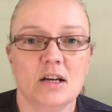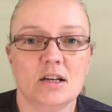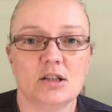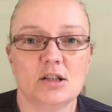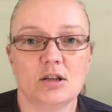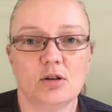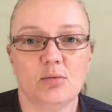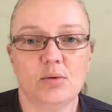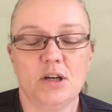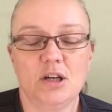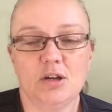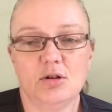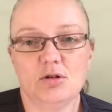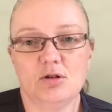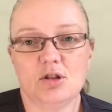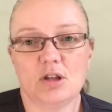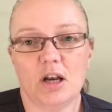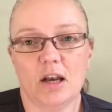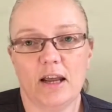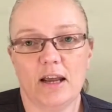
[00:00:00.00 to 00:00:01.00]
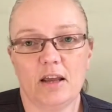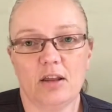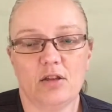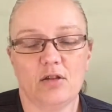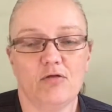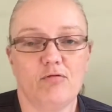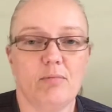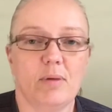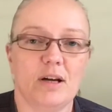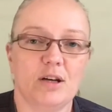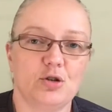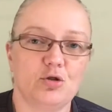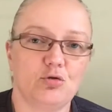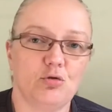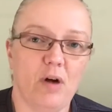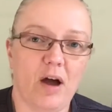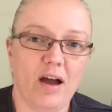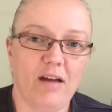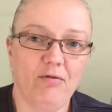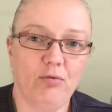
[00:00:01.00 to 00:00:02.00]
So we used the length of my
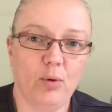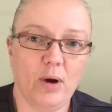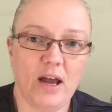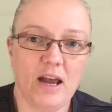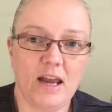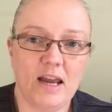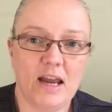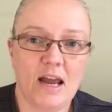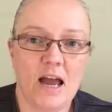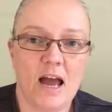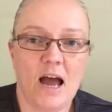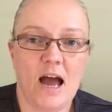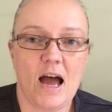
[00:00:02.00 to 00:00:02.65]
driveway,